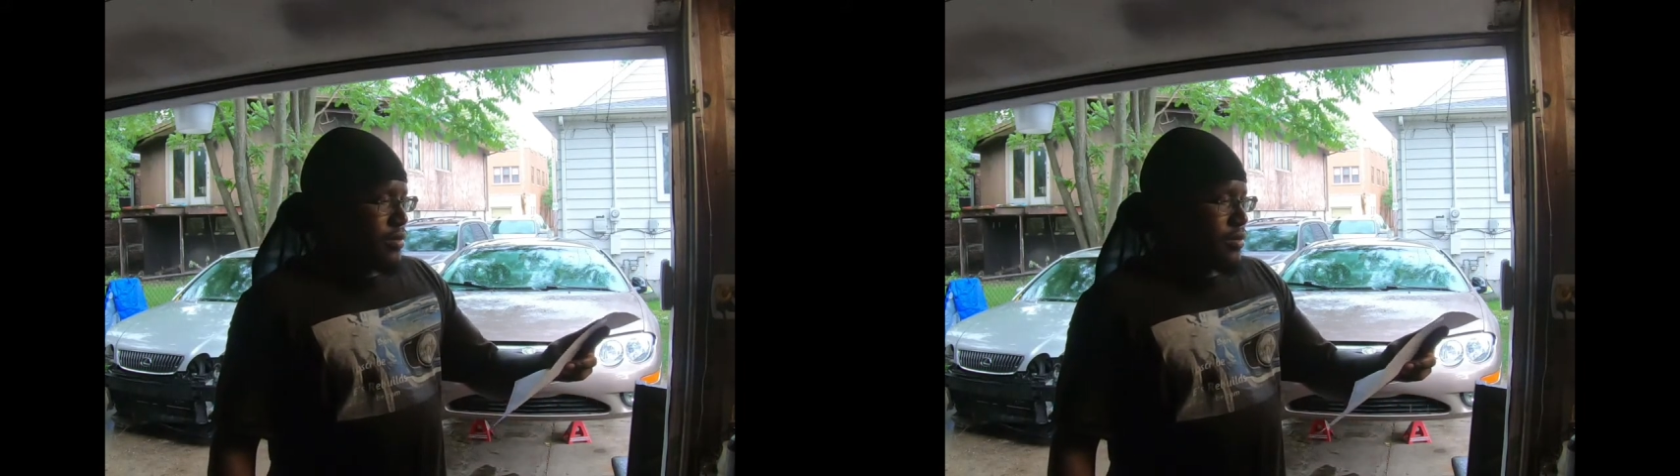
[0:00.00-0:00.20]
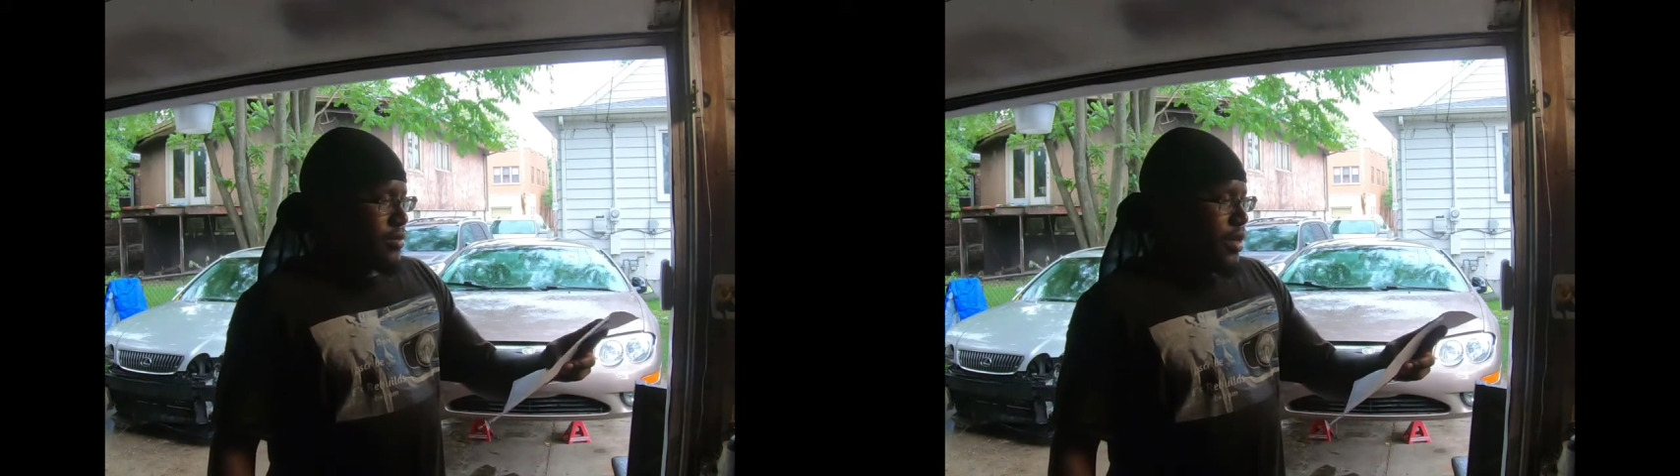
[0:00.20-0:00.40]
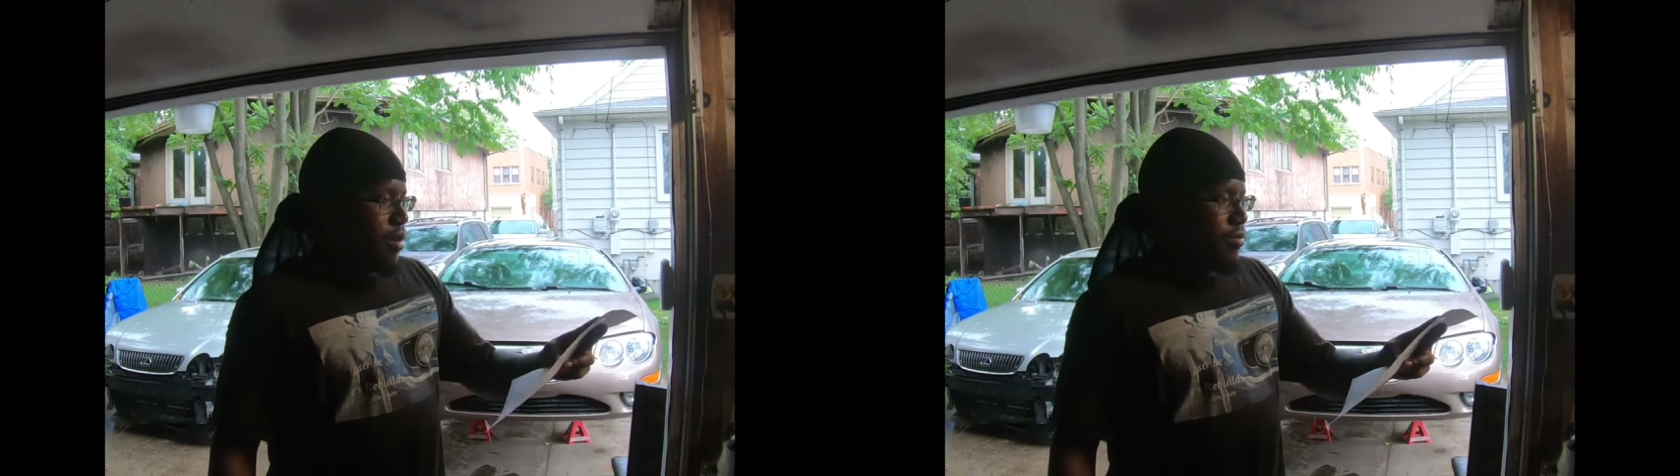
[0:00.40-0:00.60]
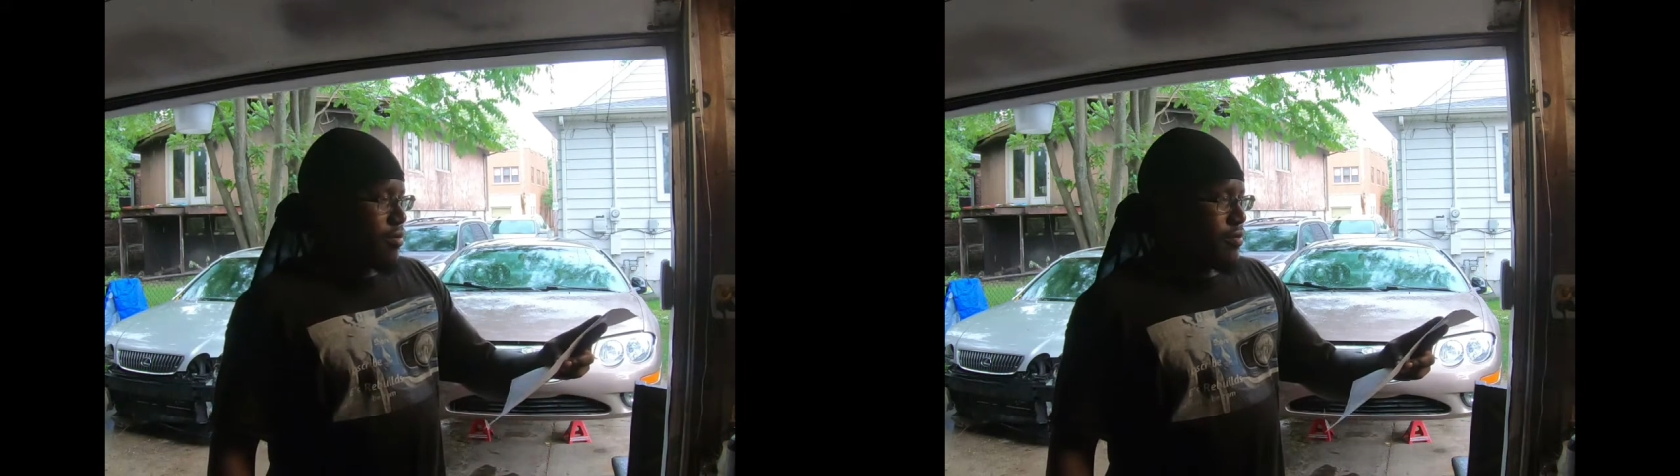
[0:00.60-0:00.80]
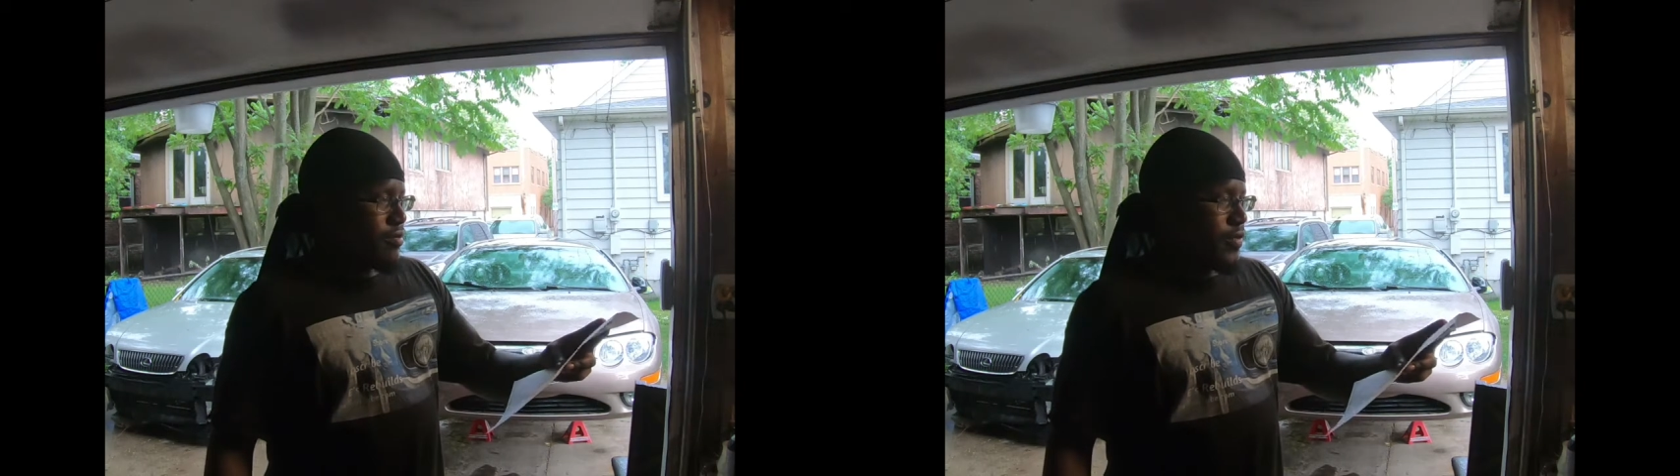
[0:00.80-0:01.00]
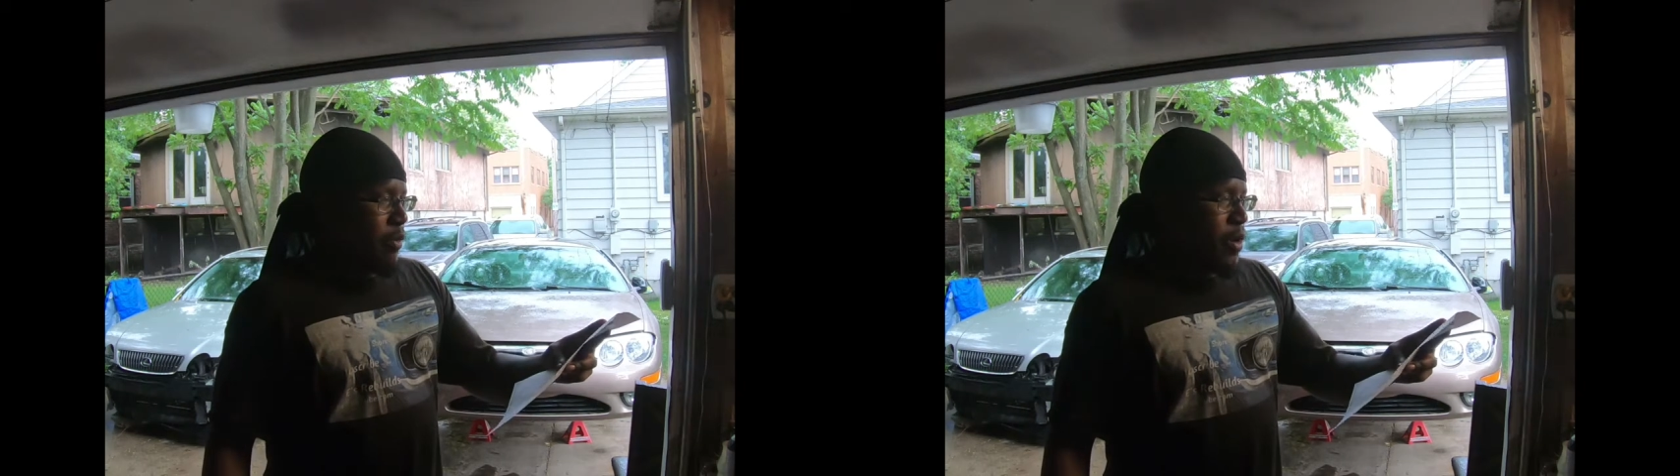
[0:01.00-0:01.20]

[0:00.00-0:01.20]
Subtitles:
So they